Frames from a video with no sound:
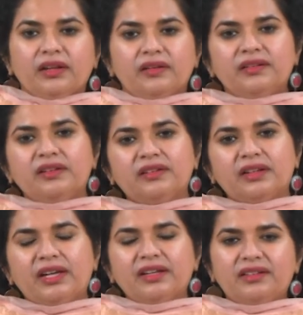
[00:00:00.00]
This is
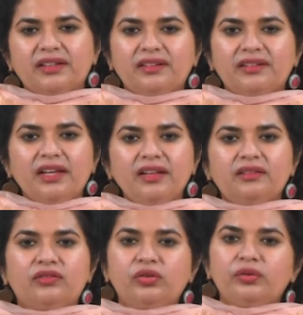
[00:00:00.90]
the next
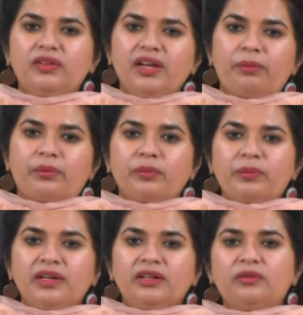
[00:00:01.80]
exercise. Choose the
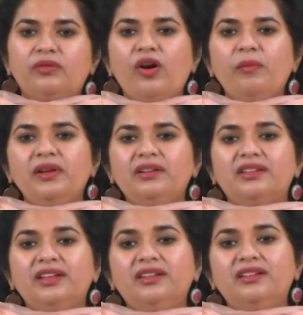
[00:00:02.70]
appropriate formal
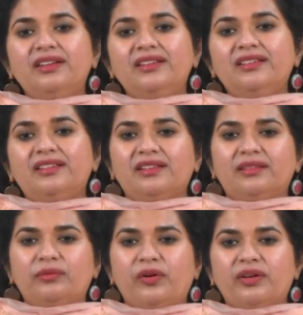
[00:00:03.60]

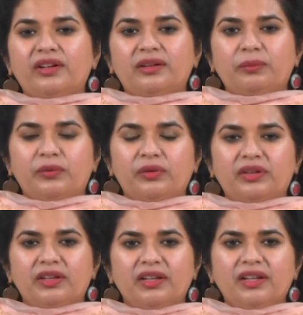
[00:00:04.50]
sentences for a report.